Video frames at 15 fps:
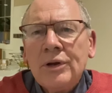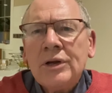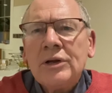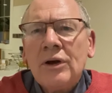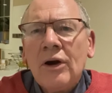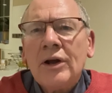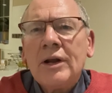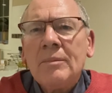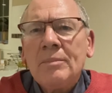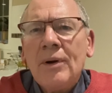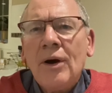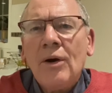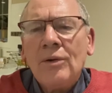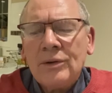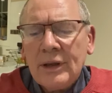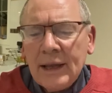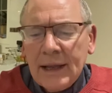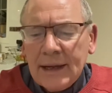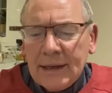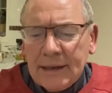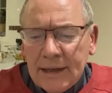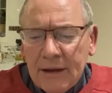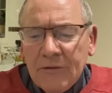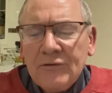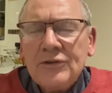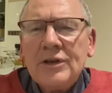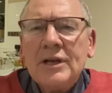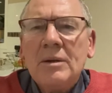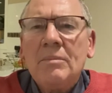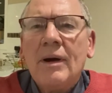it on a pole
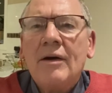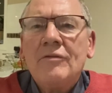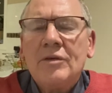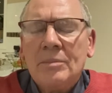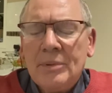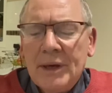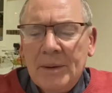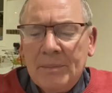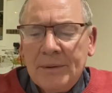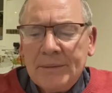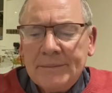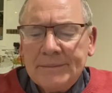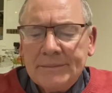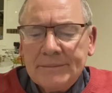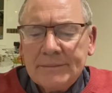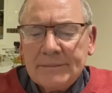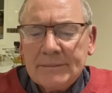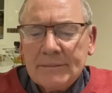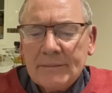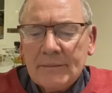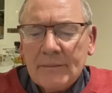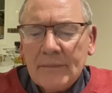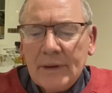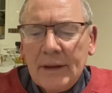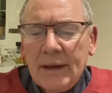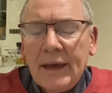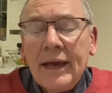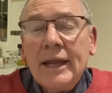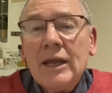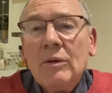lifted above the people.
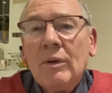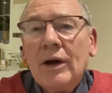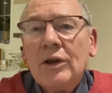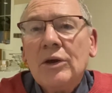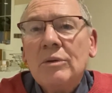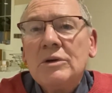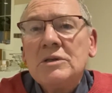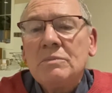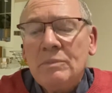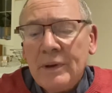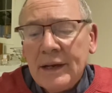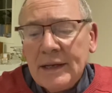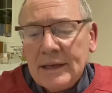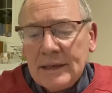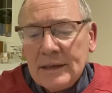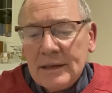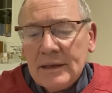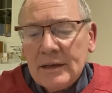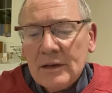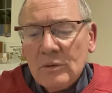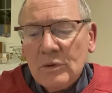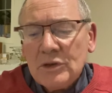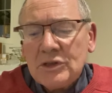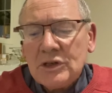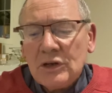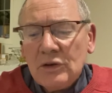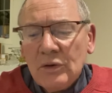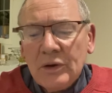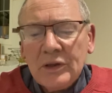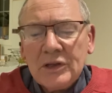Anyone who was bitten was to
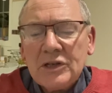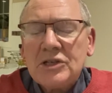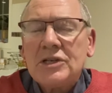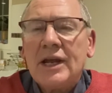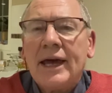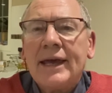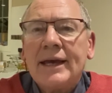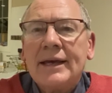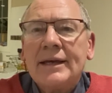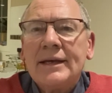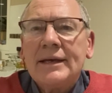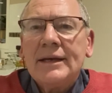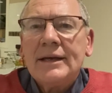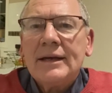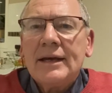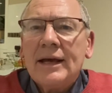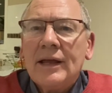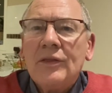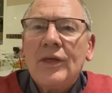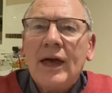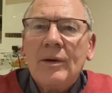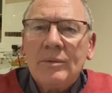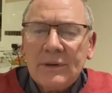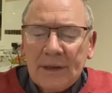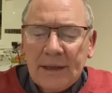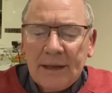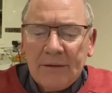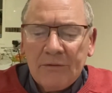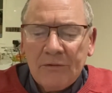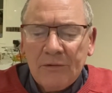look at the snake and they would
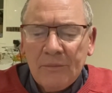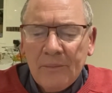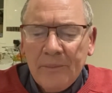live.